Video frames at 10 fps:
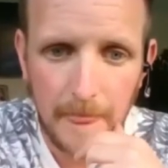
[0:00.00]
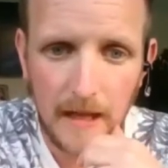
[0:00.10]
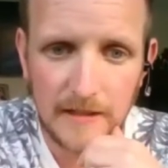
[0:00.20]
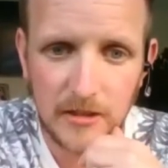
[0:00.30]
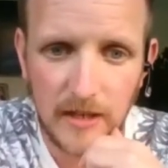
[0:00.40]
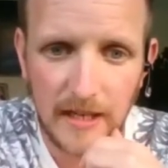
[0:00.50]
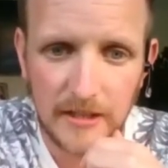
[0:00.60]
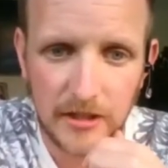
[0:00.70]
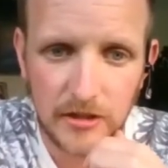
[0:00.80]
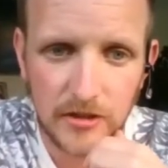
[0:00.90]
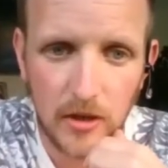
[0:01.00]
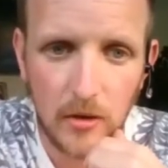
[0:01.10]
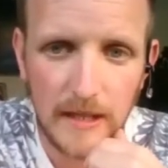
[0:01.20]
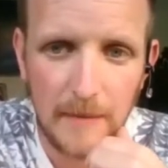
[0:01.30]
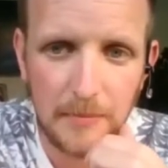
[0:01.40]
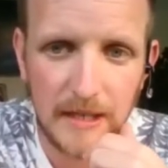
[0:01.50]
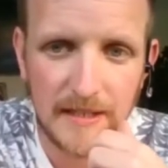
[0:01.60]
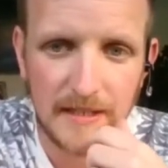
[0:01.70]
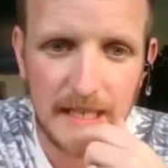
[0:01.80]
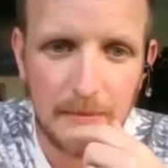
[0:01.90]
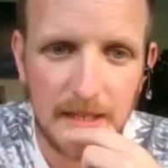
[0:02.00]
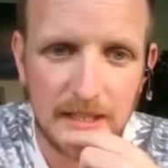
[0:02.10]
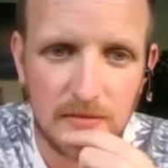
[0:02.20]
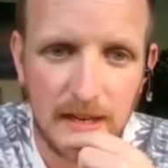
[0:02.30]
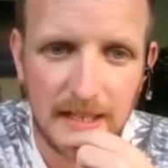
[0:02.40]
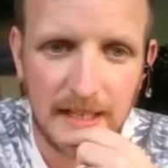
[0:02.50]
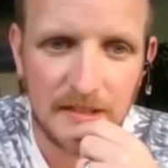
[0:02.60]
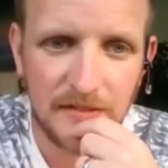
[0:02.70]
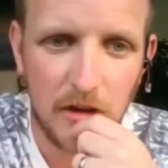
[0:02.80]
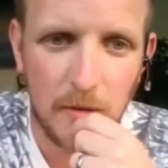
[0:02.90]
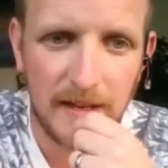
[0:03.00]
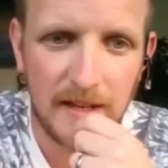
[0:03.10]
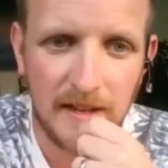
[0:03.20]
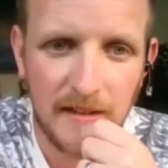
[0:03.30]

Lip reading: That's okay. Just control that breathing. Keep it nice and regulated for me.